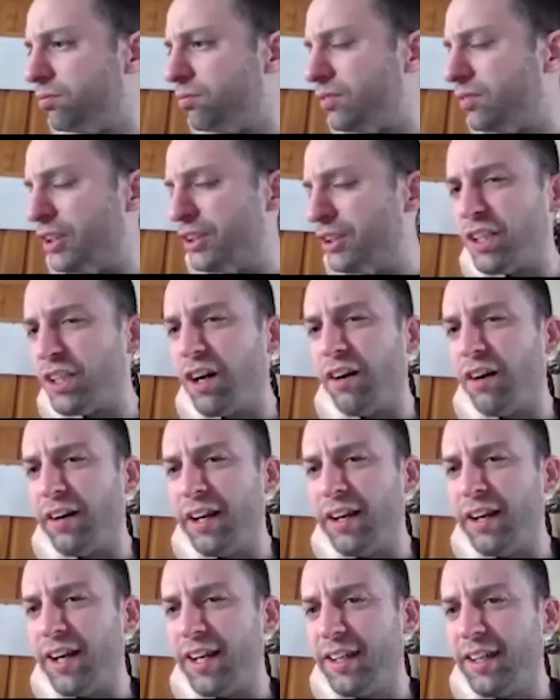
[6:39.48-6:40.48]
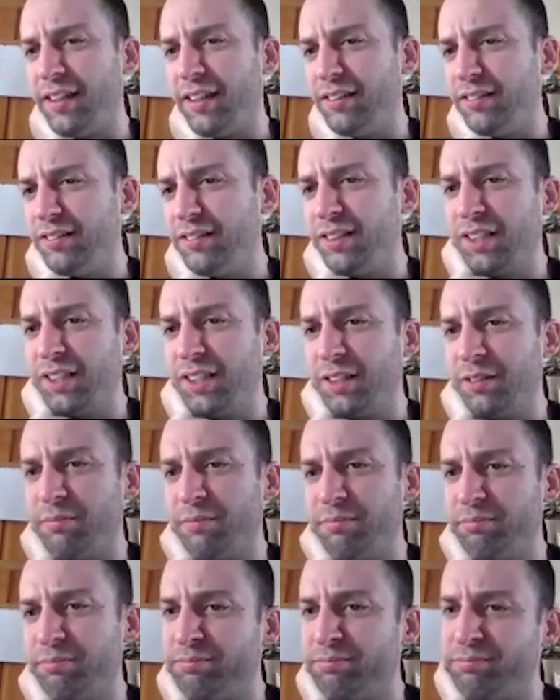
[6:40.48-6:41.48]
the Starry Night.
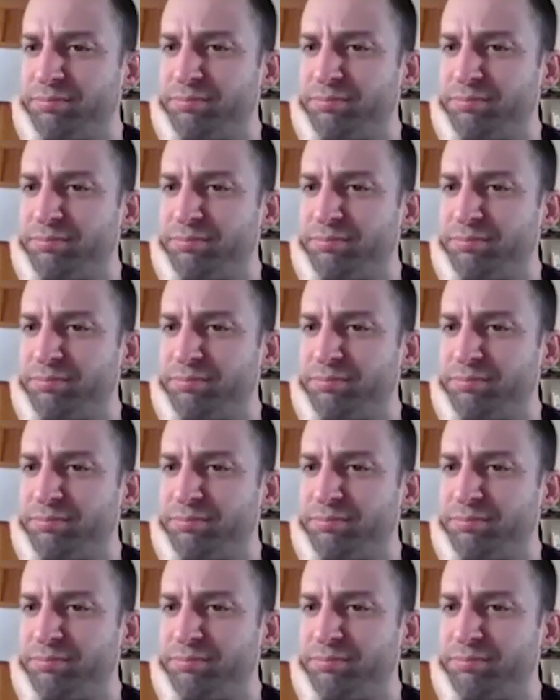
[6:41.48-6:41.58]
Um,